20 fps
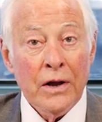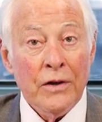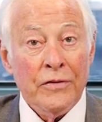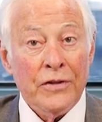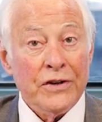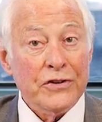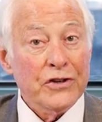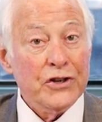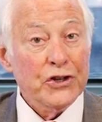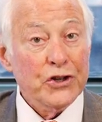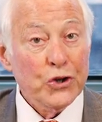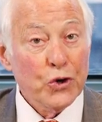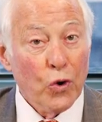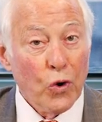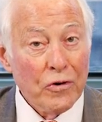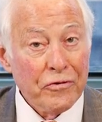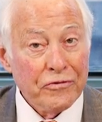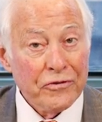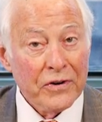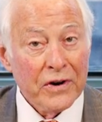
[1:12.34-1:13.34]
This is
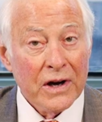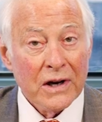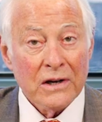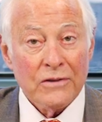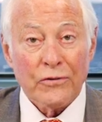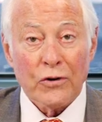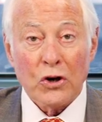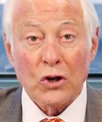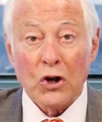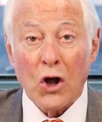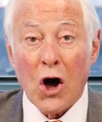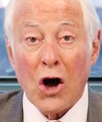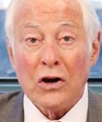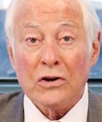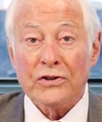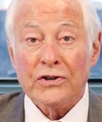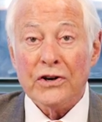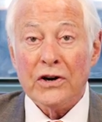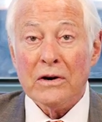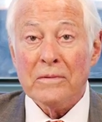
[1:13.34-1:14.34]
your fund for
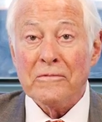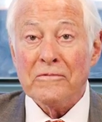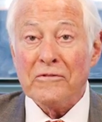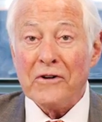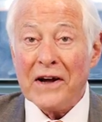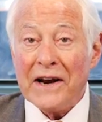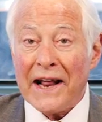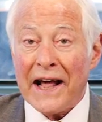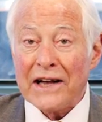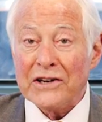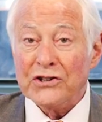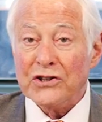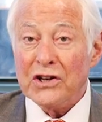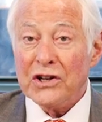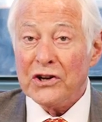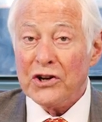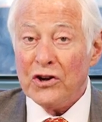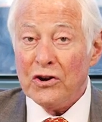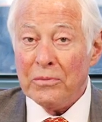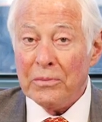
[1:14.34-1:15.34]
long-term financial
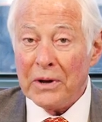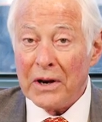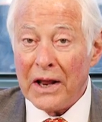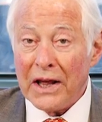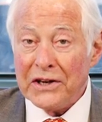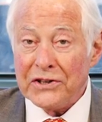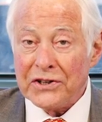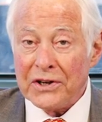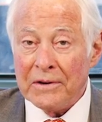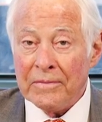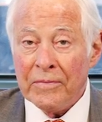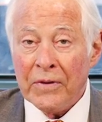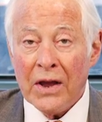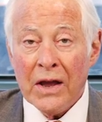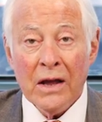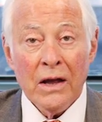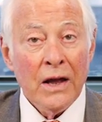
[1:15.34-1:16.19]
accumulation,